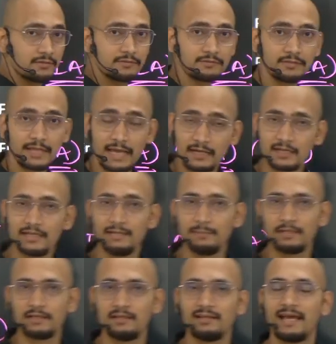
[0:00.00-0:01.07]
alkali
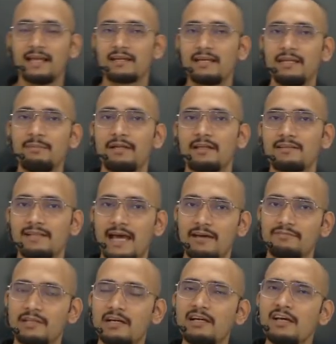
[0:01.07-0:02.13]
metal. Alkali metals have
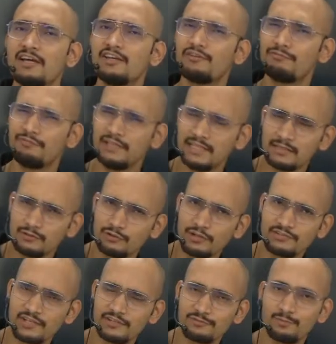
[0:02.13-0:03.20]
the weak, you can say,
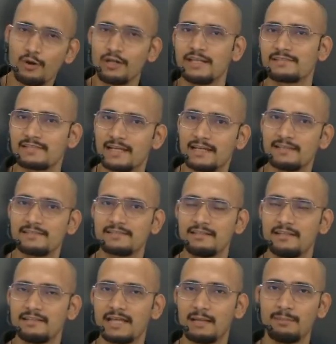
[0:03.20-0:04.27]
smallest ionization
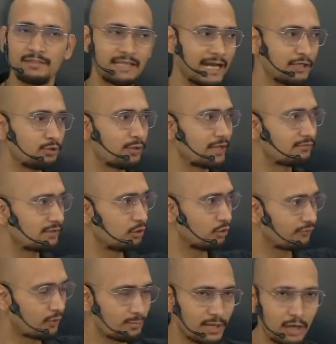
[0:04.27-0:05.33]
enthalpy. That too, as we go from
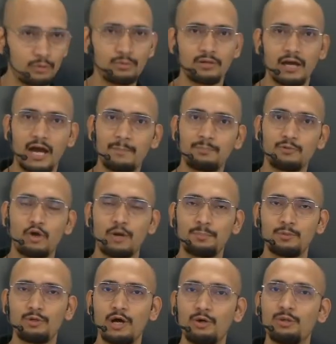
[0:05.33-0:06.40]
down, up, top to
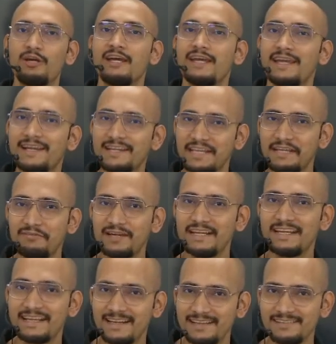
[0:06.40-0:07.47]
down, it even
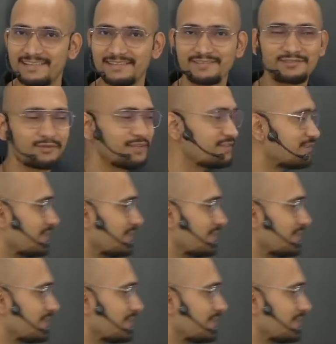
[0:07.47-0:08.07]
decreases. So in such